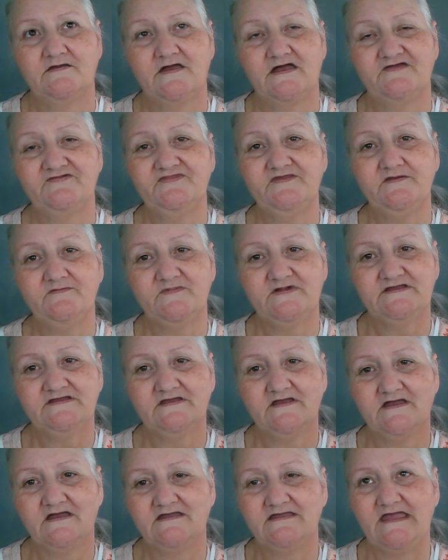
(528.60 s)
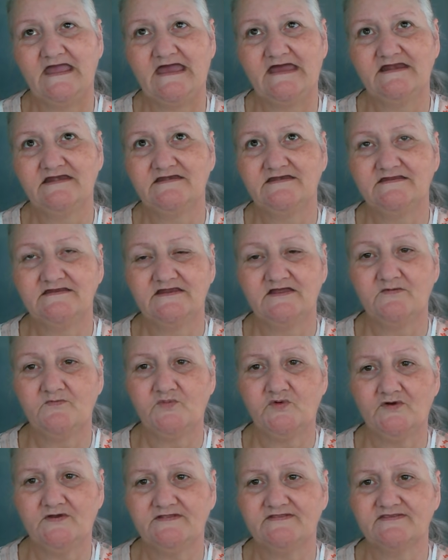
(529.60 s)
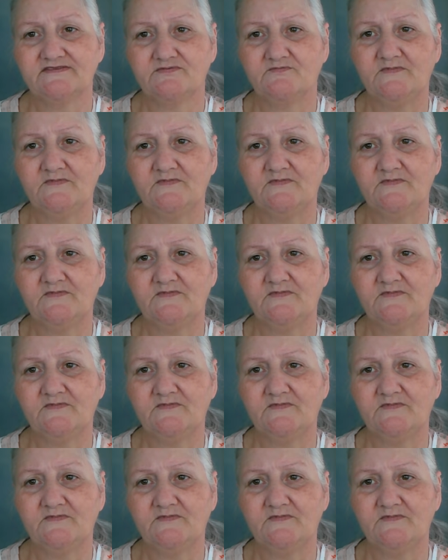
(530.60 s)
I think I added it up once.